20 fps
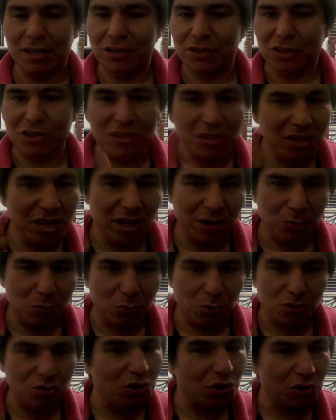the
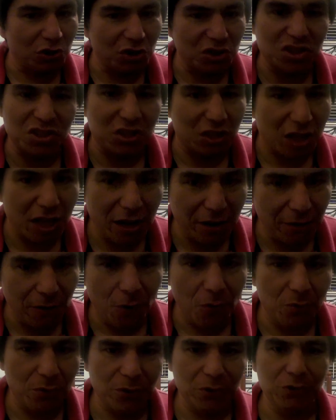networks are the slave
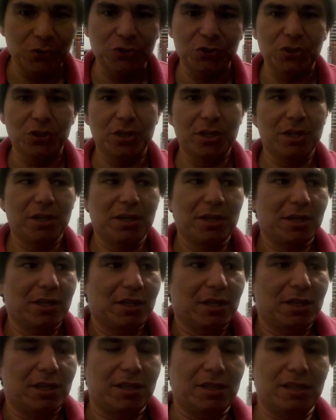owners.
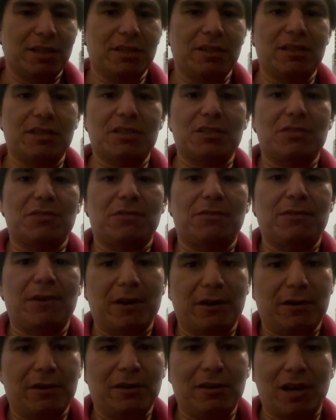It is
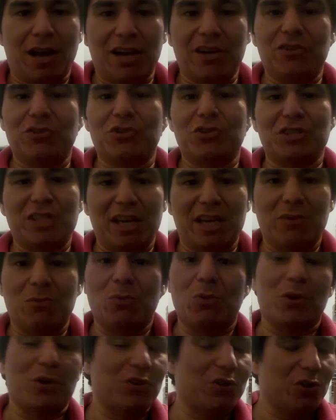I understand
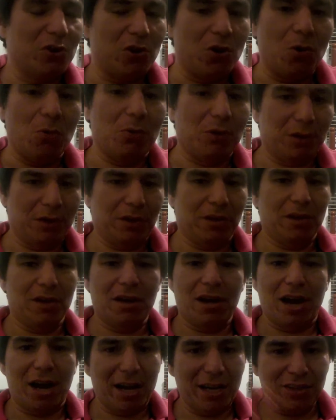where you're going.
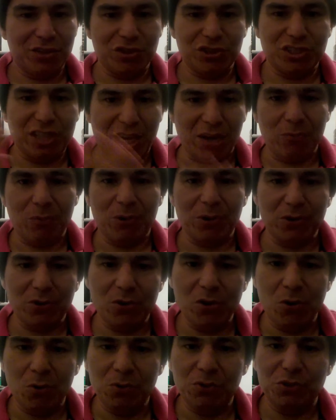I understand where you're
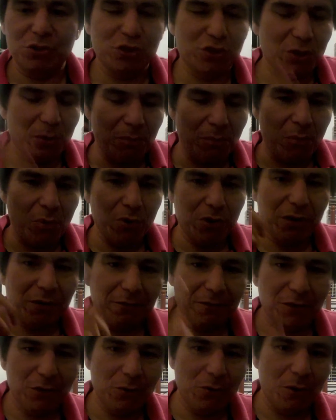going to the point of
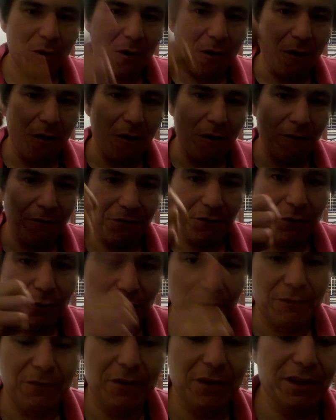view of
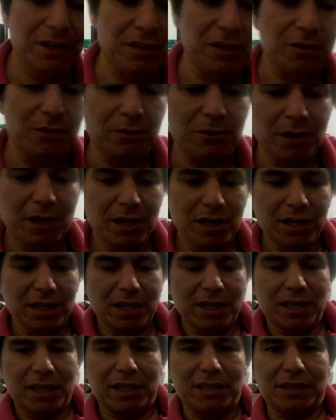your video.
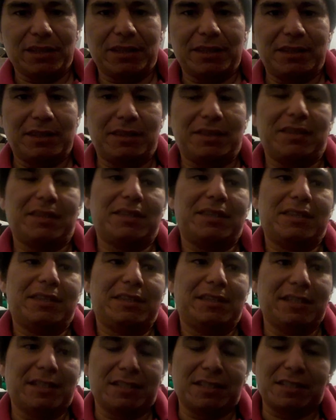And
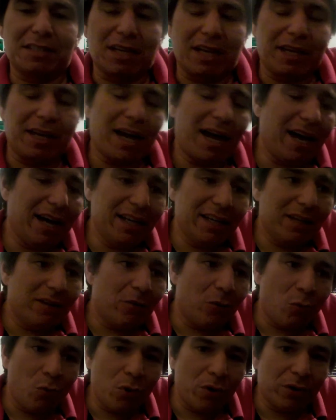this, I
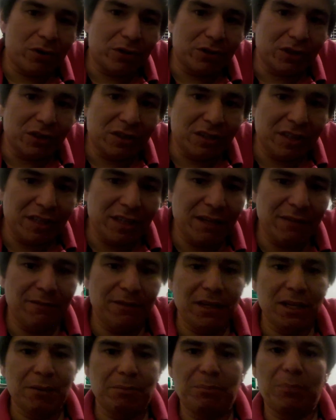never work on the
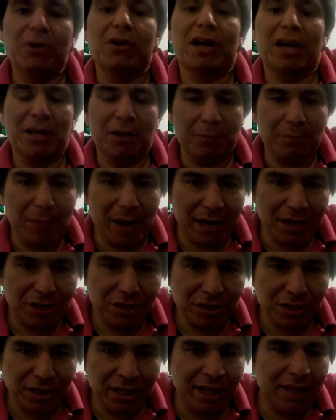TV, but I
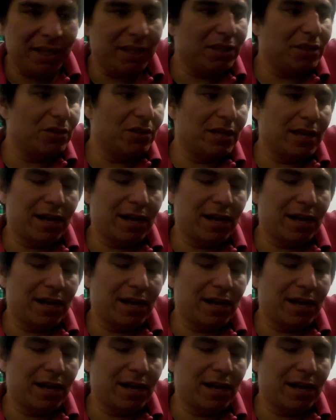imagine that, and